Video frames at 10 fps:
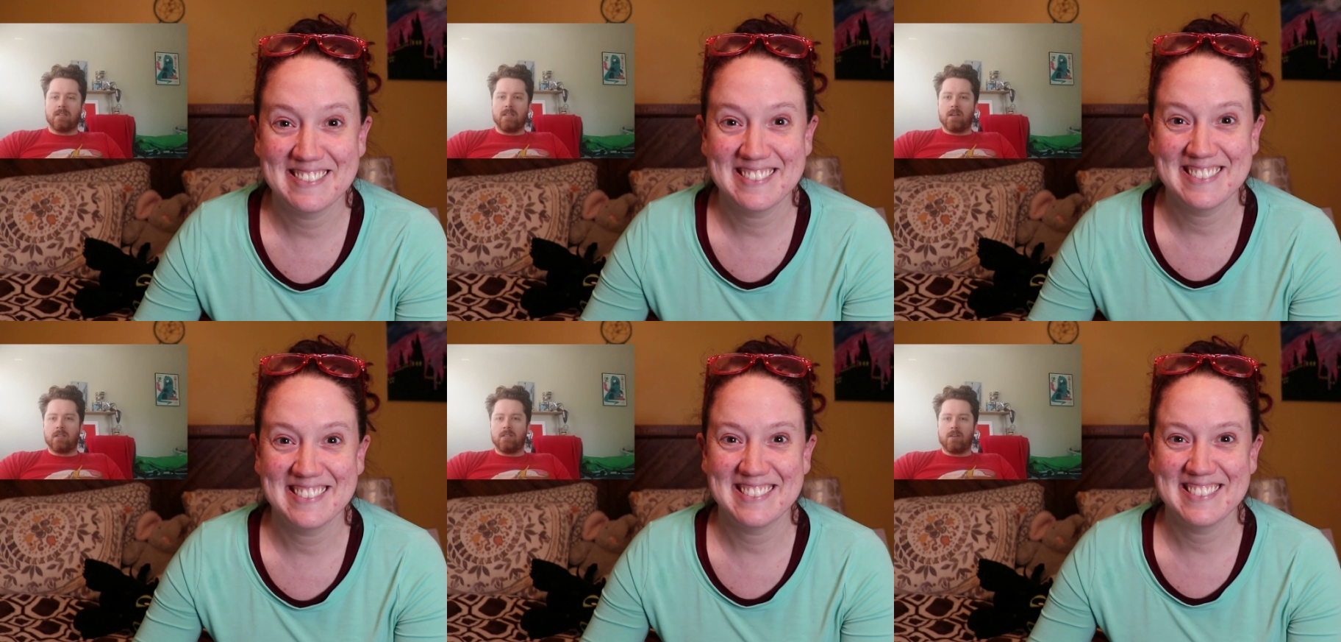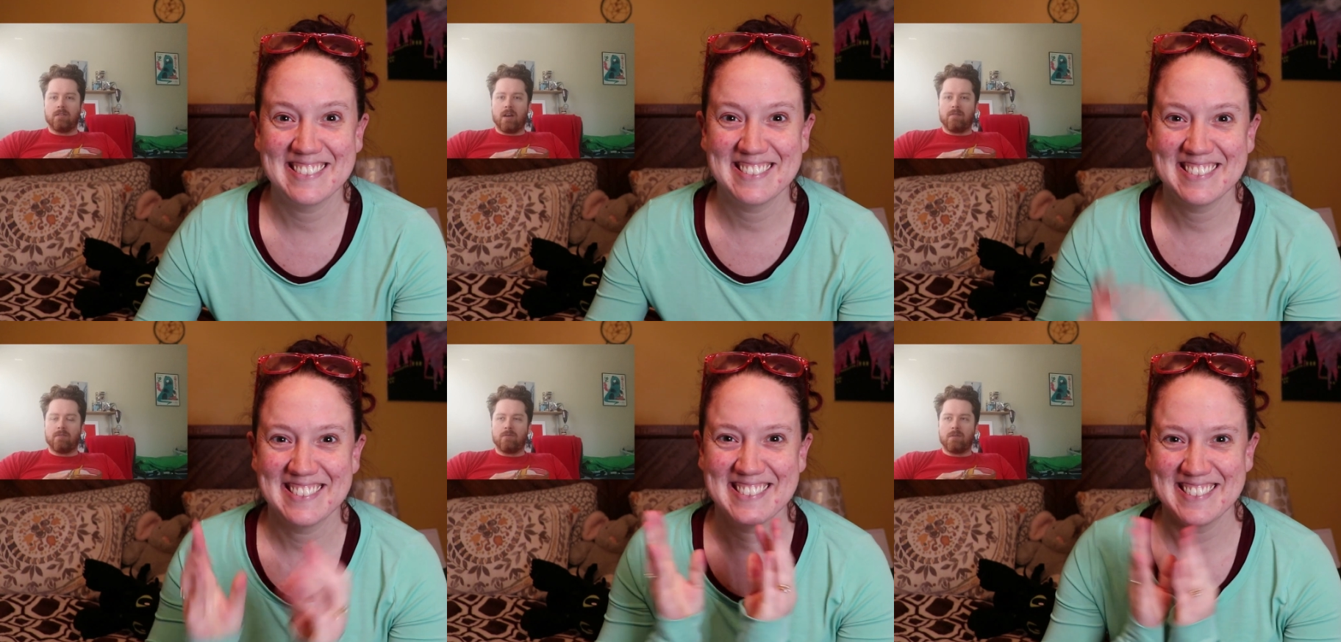Speaker 1: a young adult
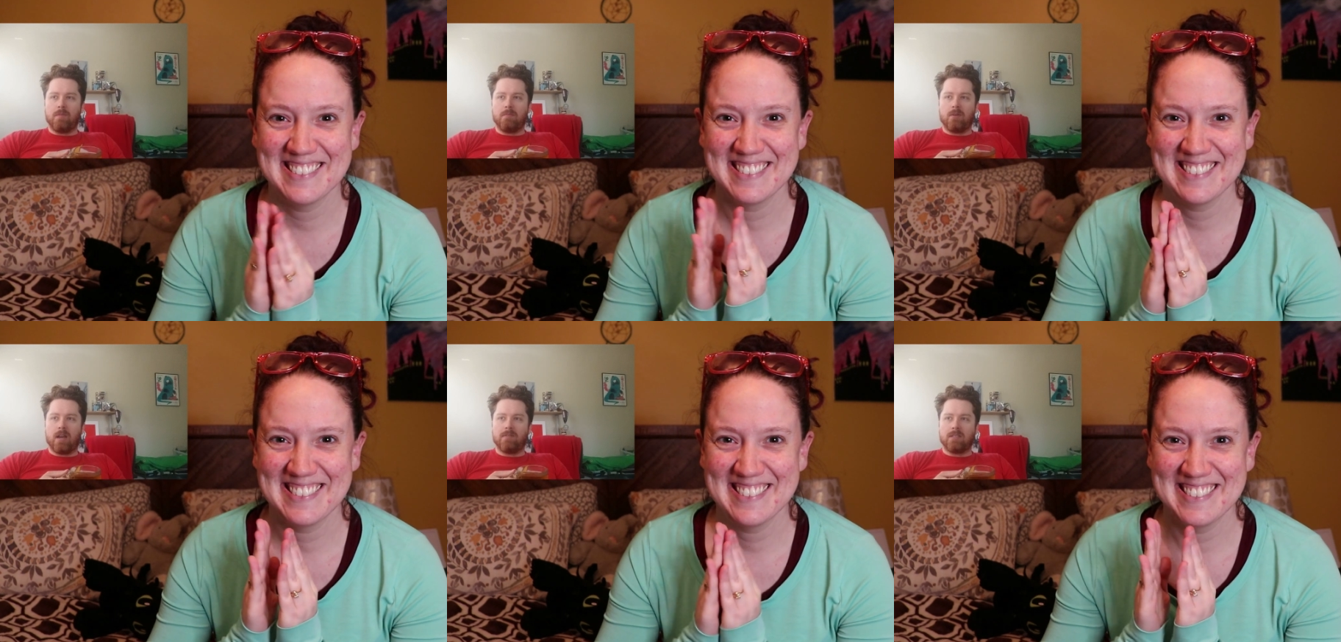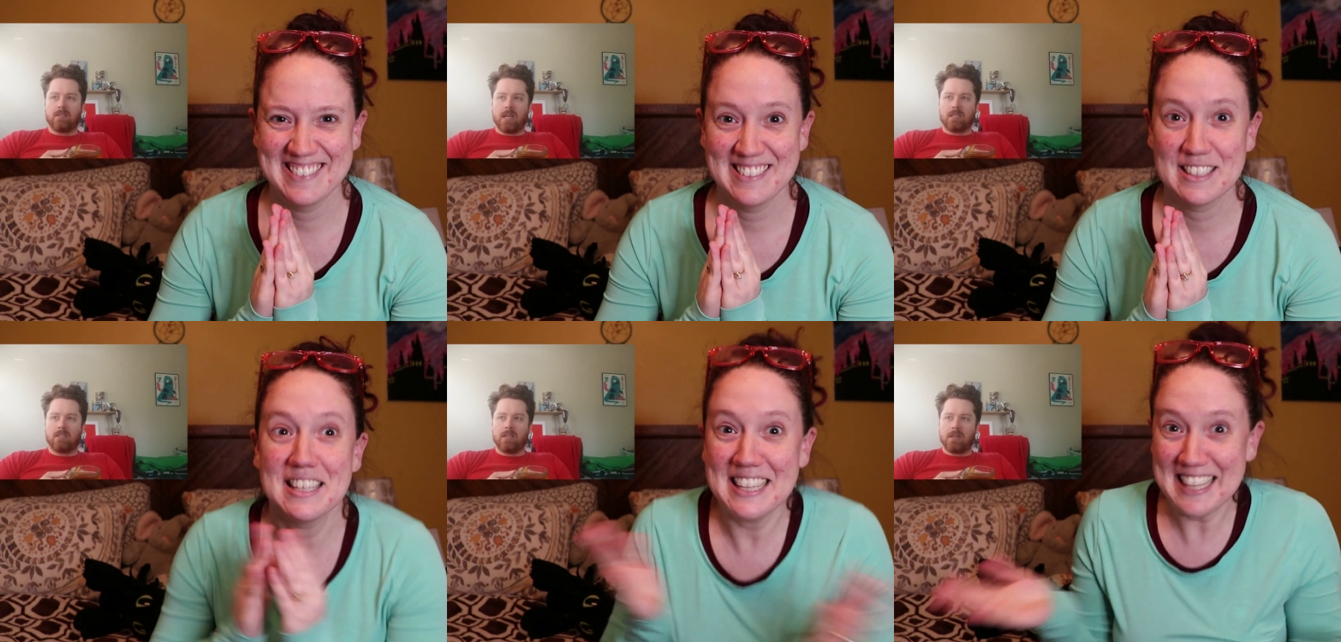novel with people having
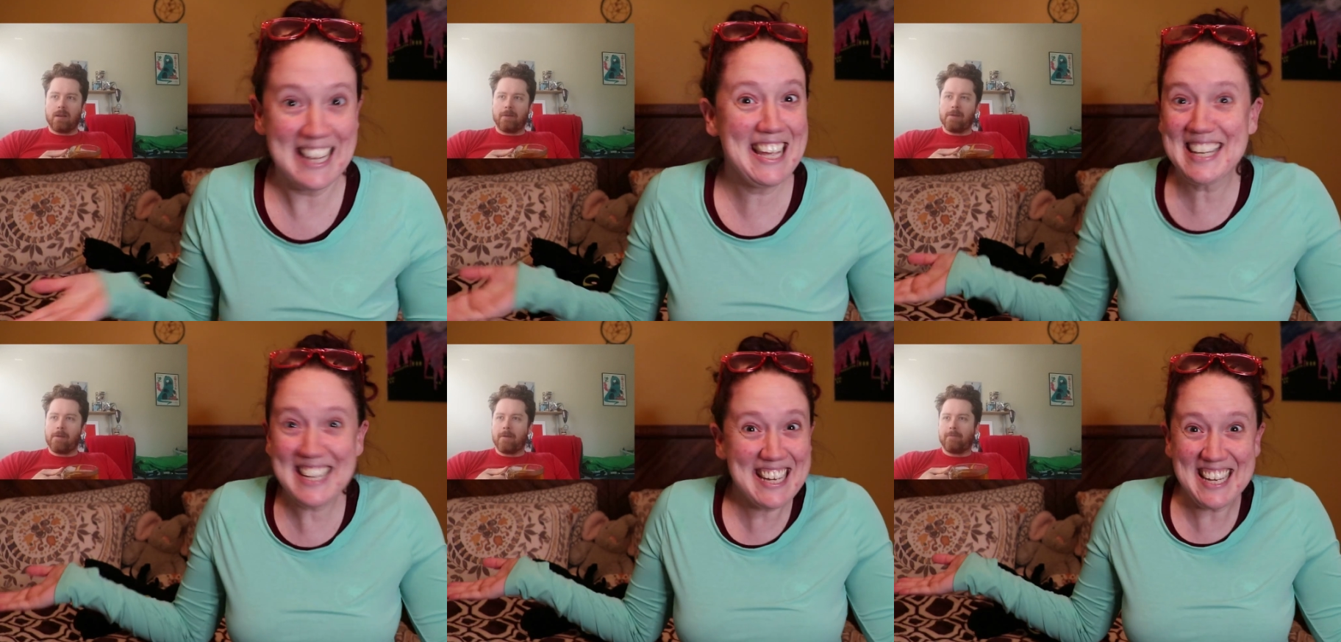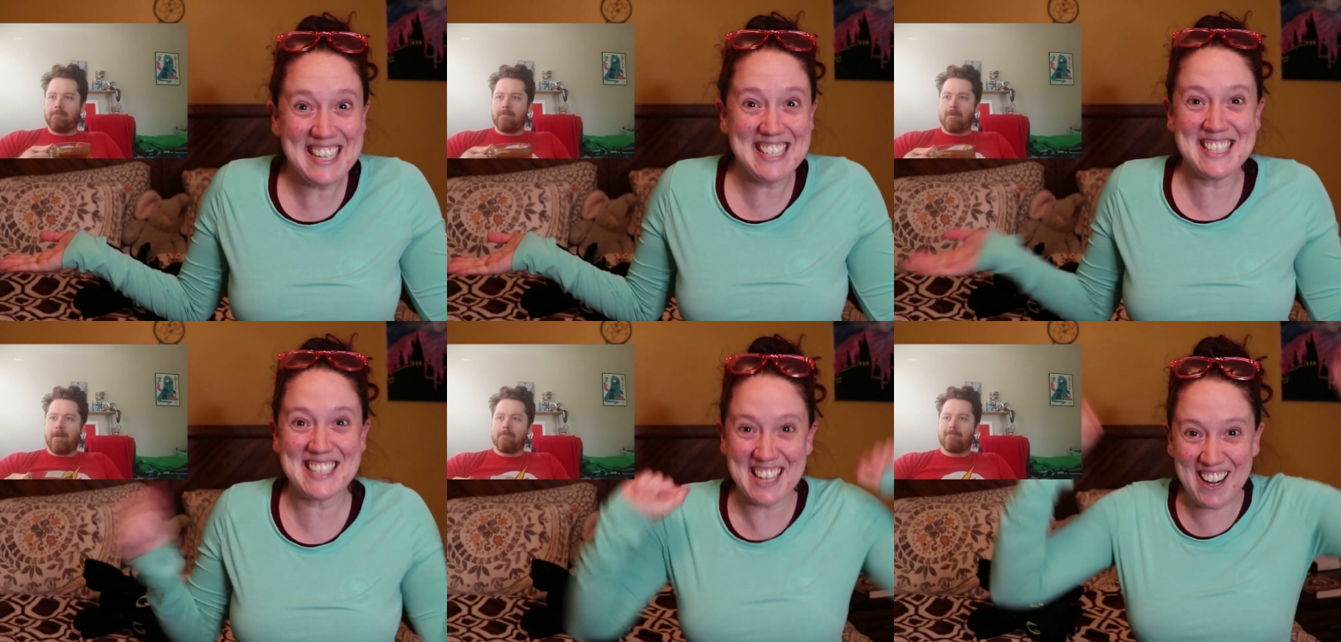sex in it. It
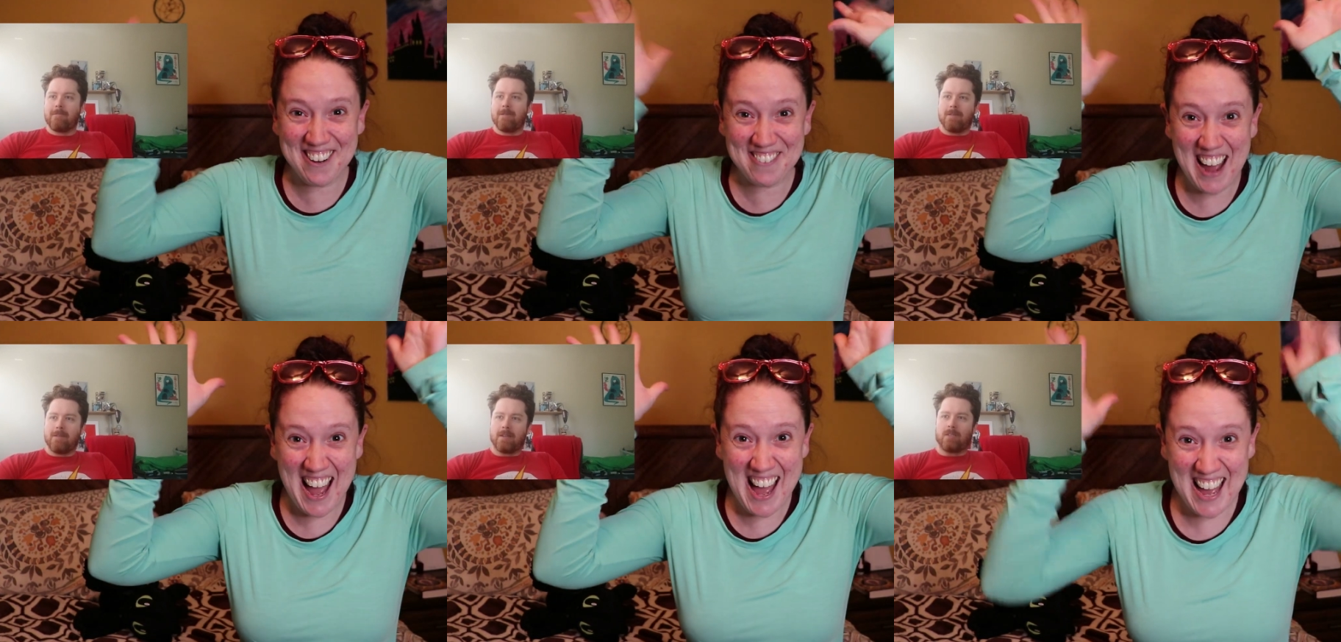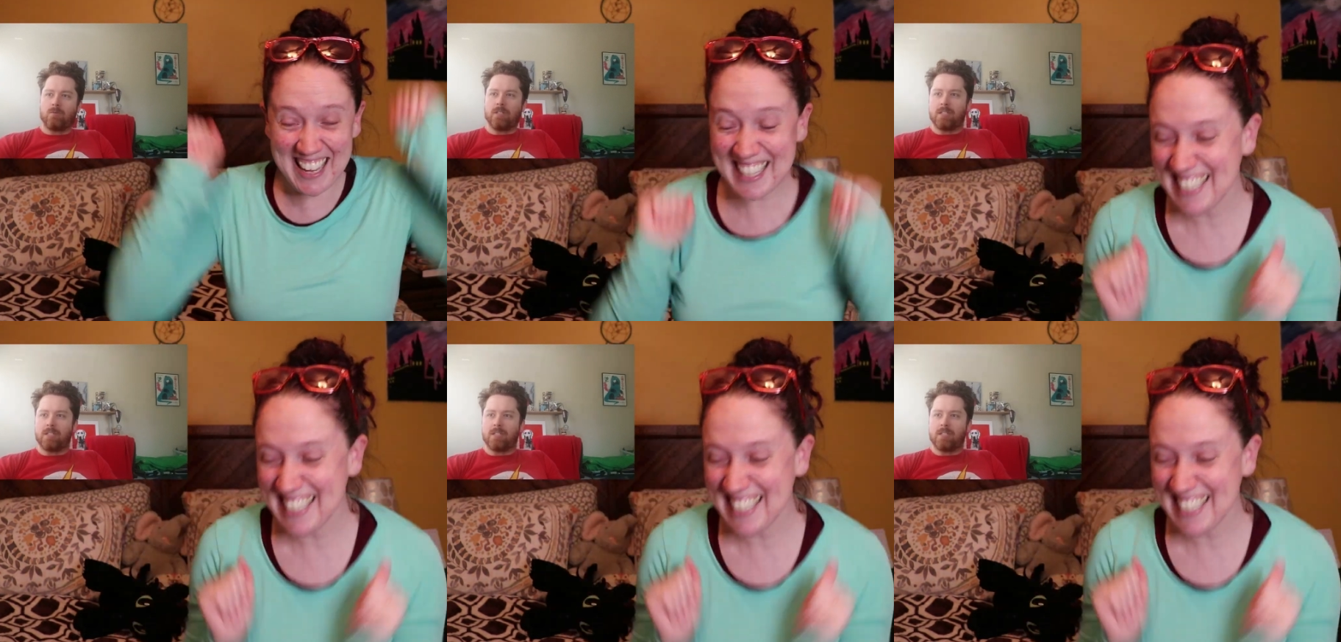is! Hooray!